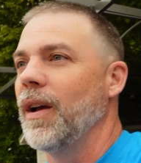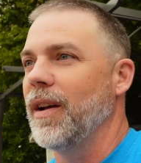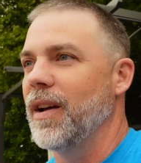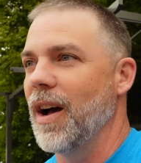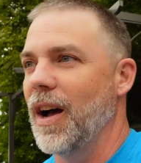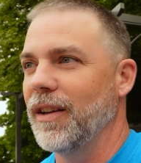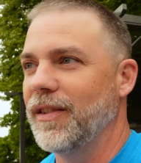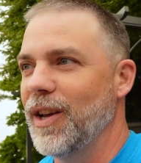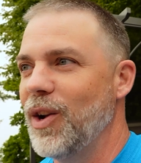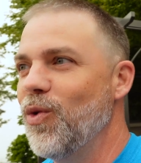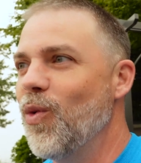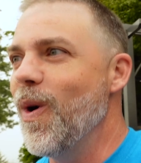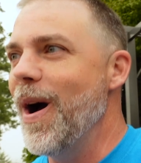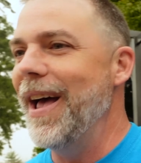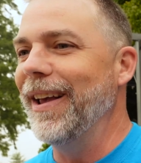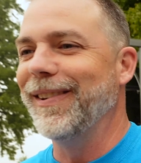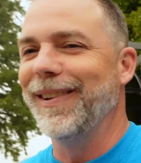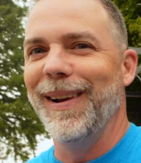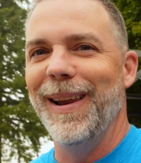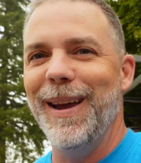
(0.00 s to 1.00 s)
cousin
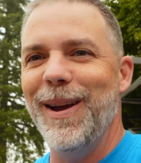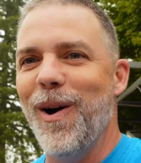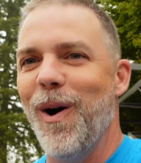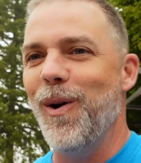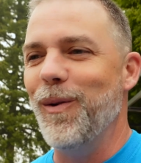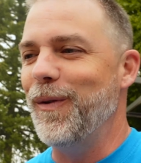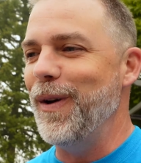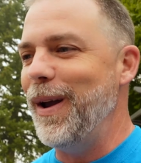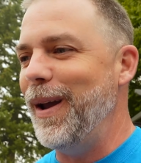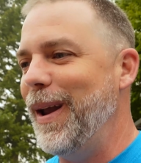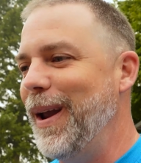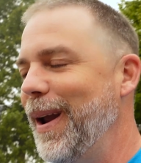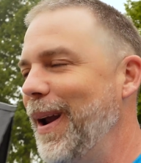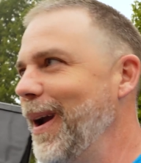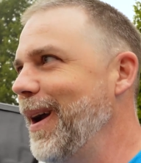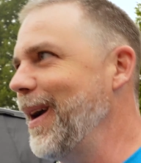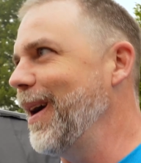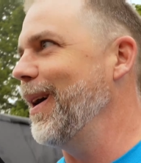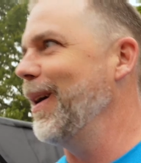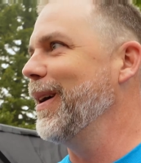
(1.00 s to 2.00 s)
Wesley over
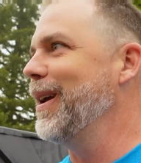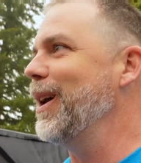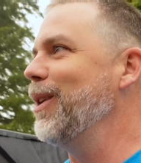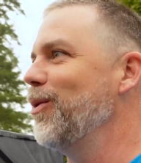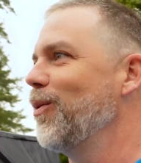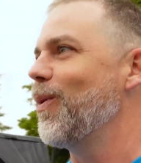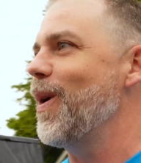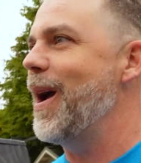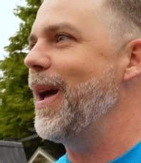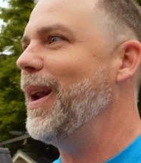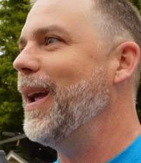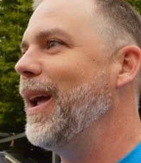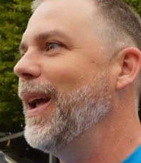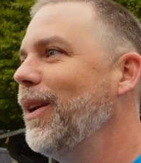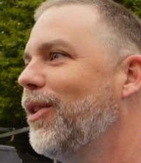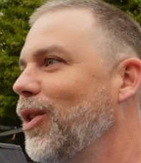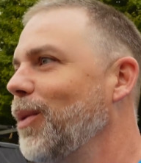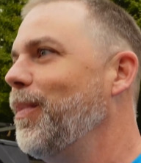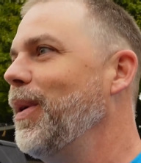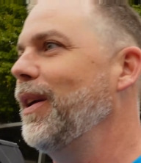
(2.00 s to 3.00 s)
here getting ready
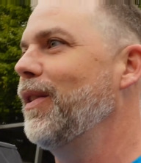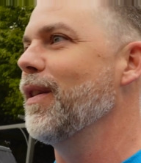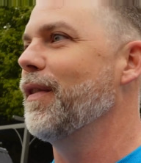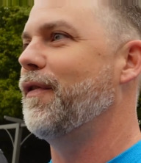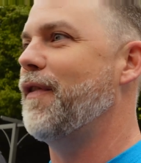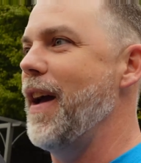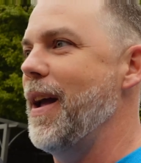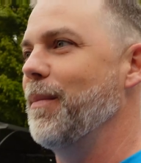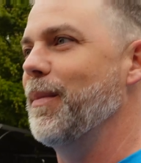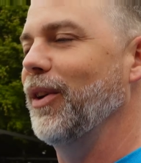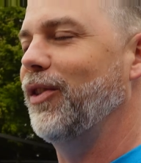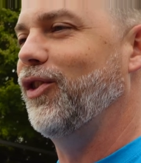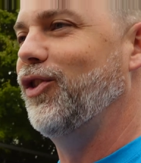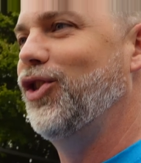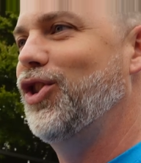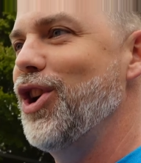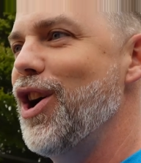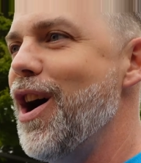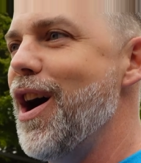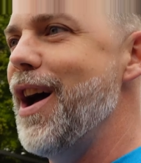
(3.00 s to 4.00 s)
to be the famous
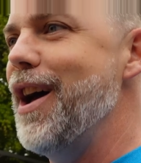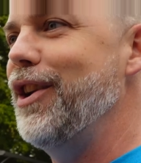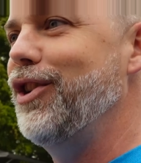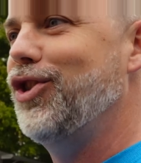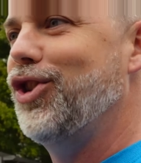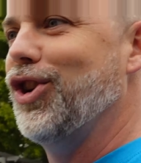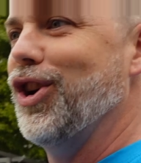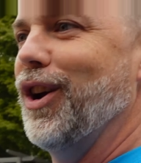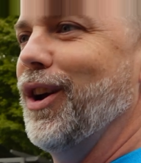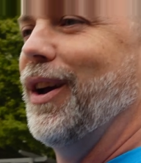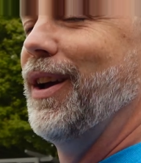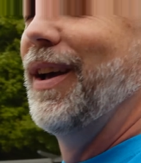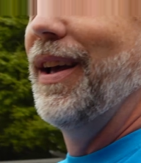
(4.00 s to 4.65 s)
judge.